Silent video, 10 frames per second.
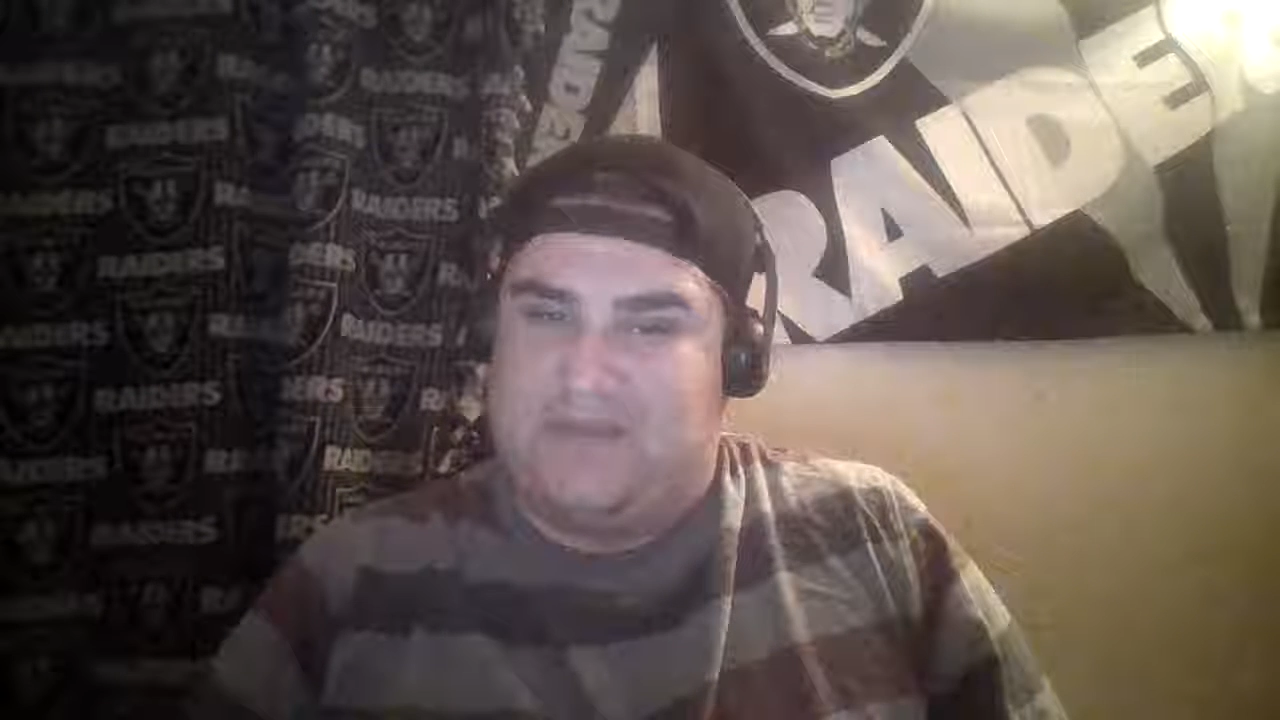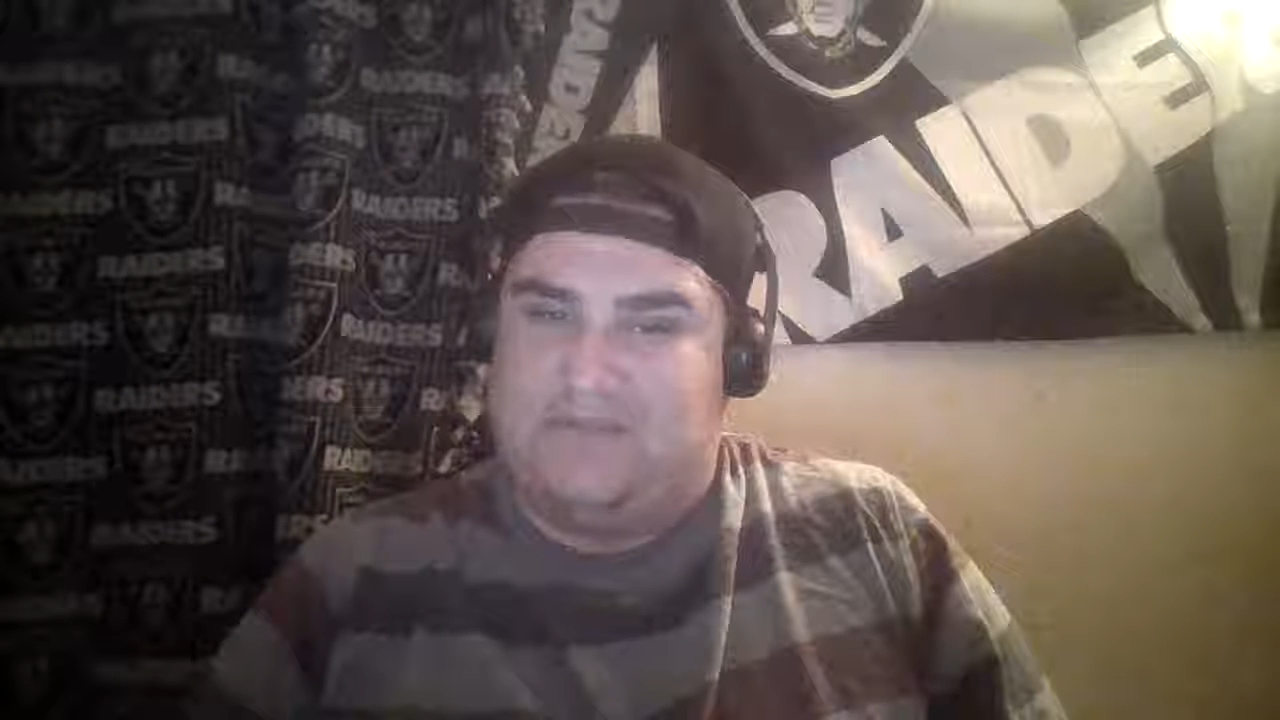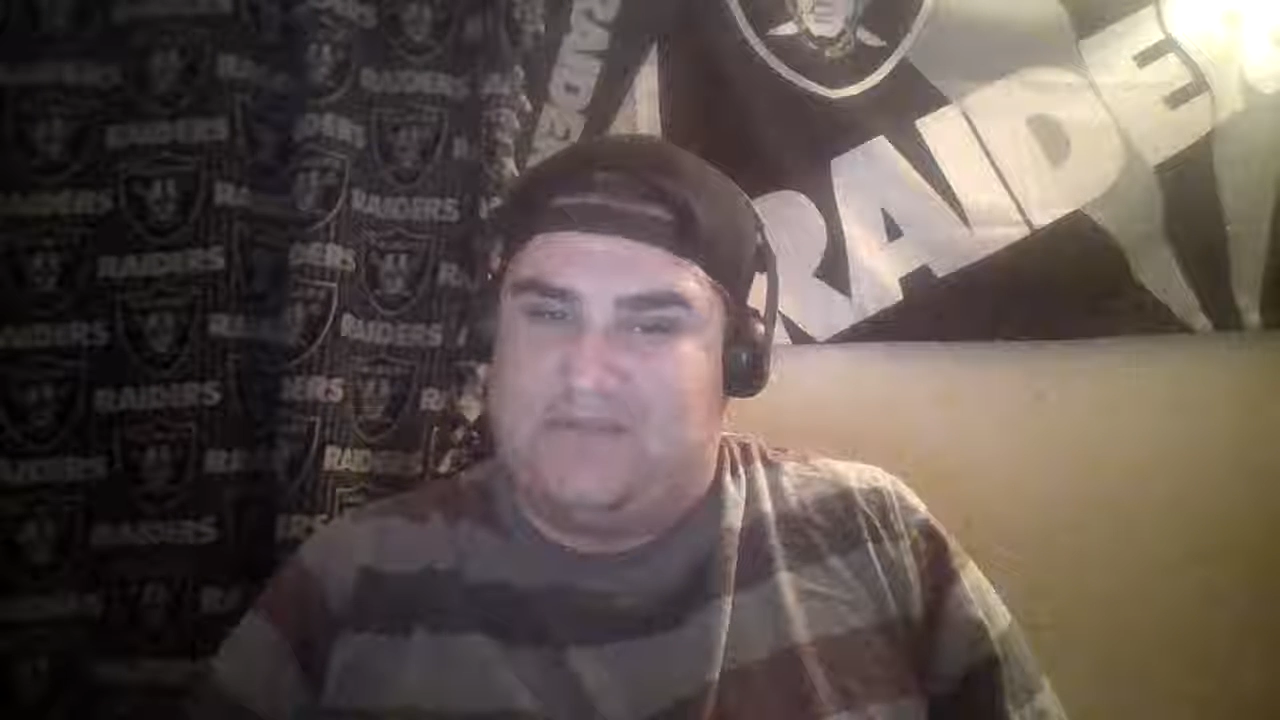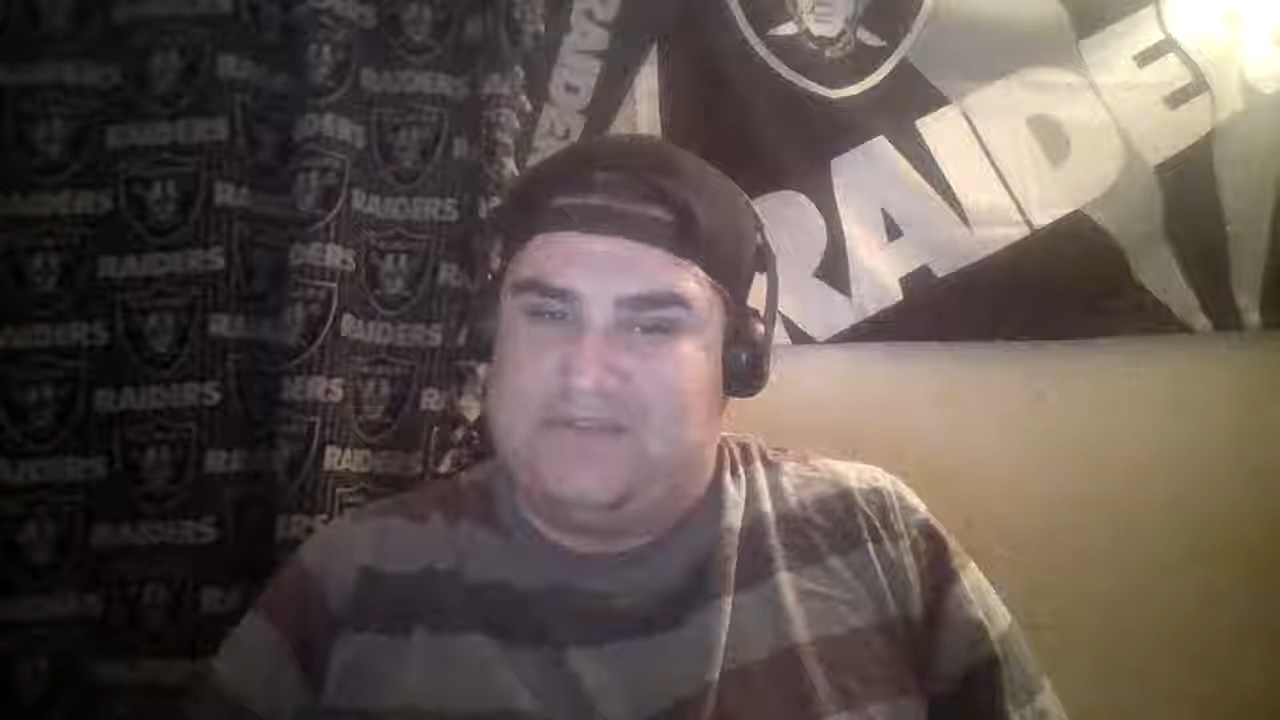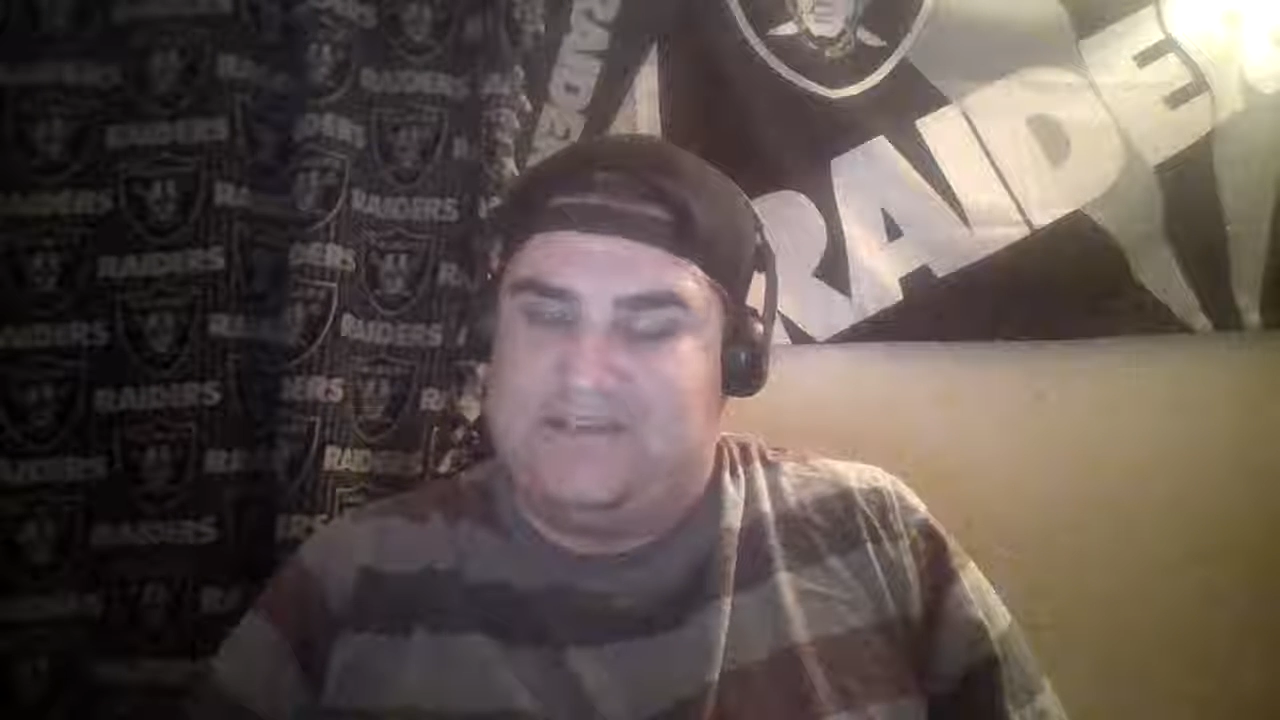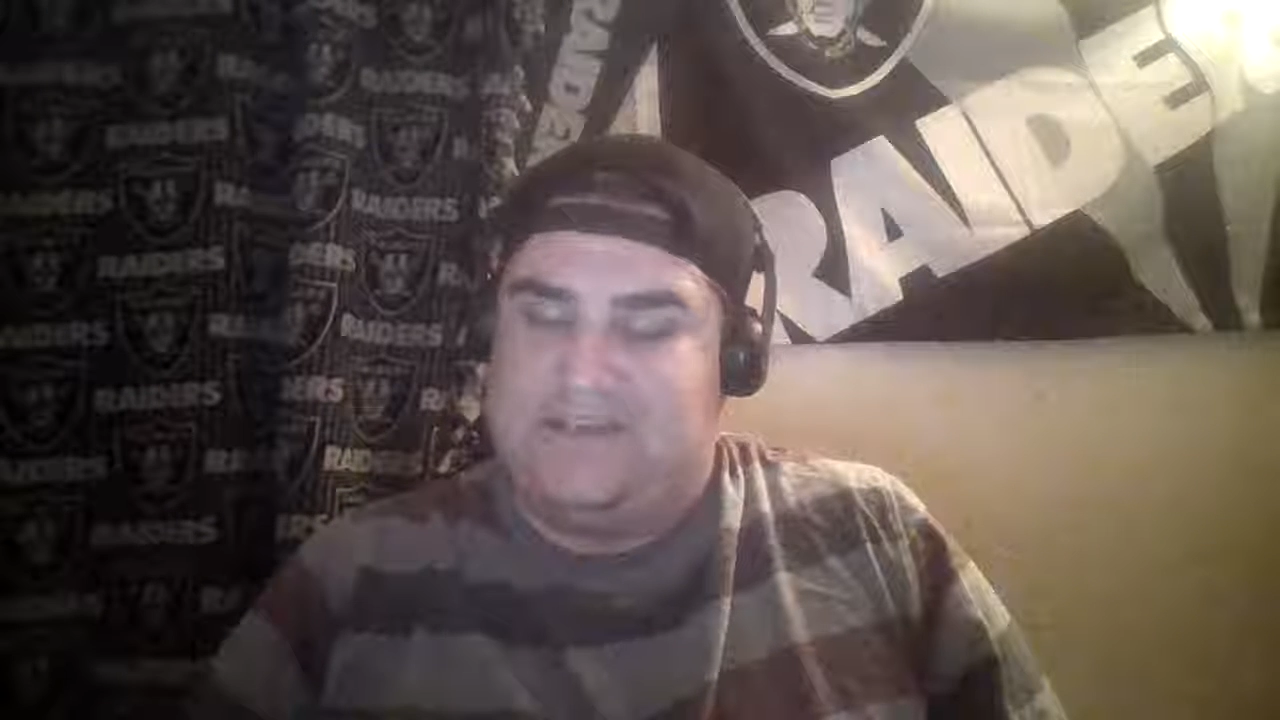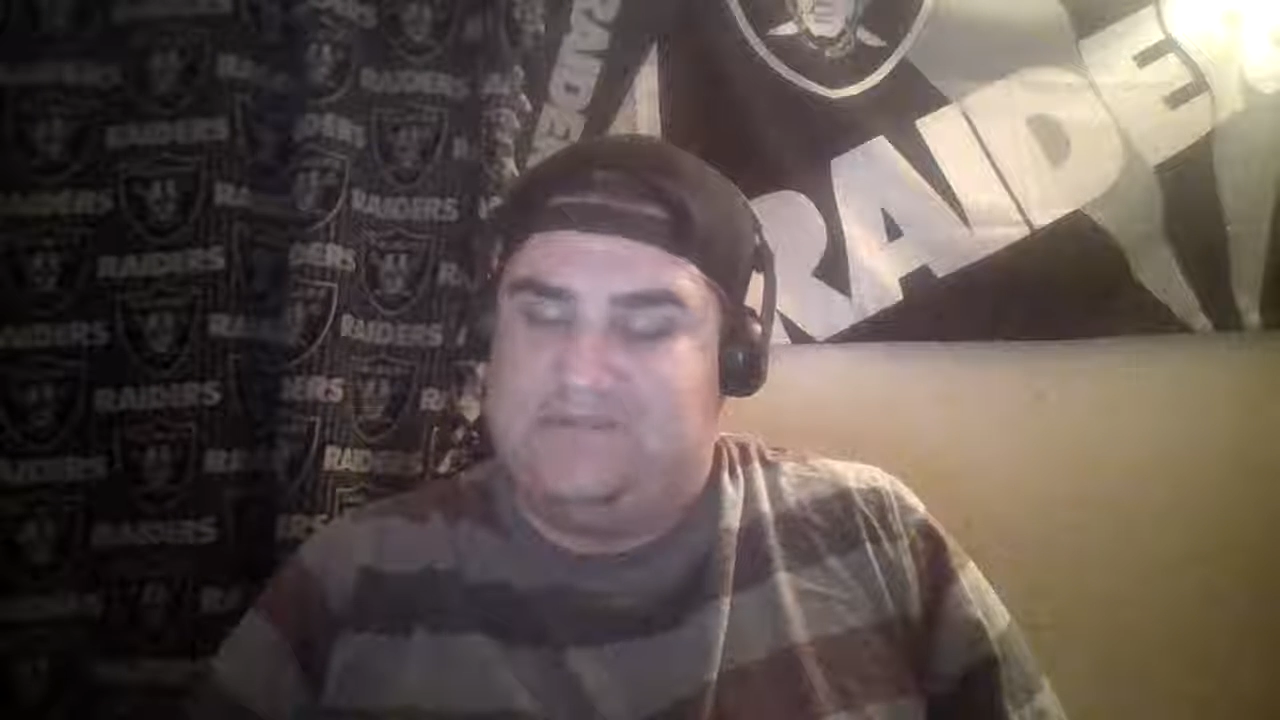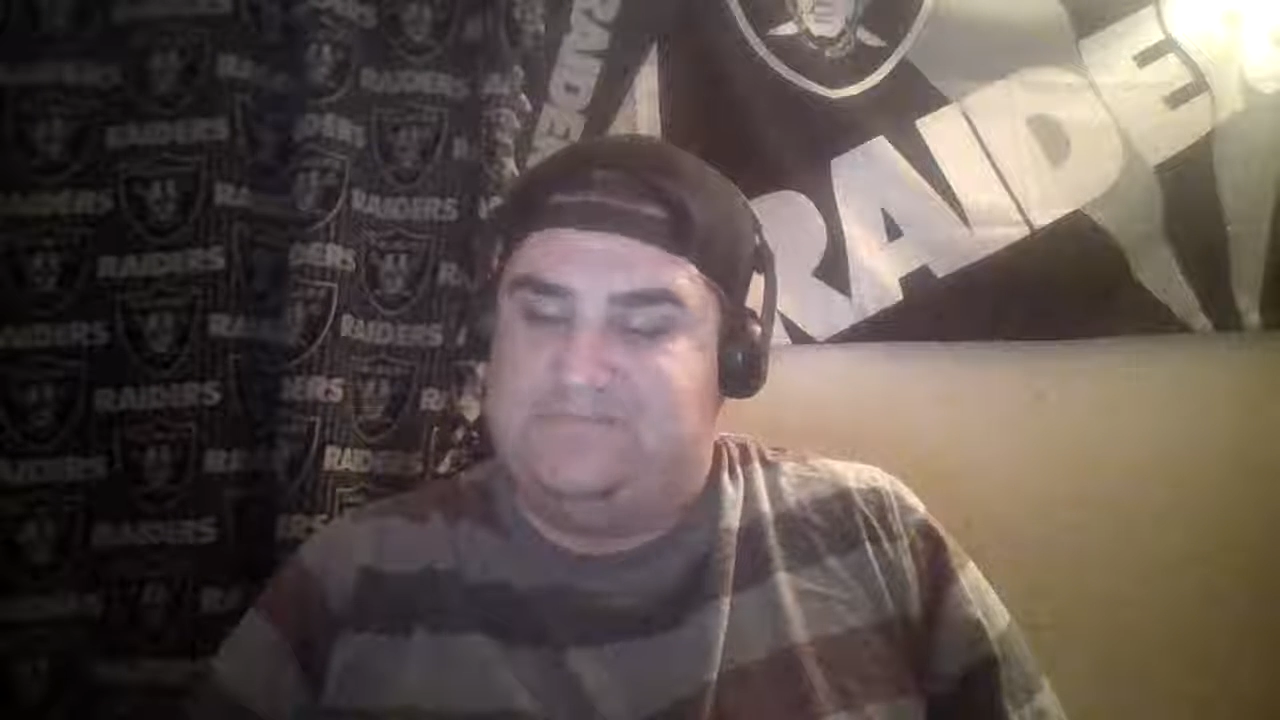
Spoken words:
with the team.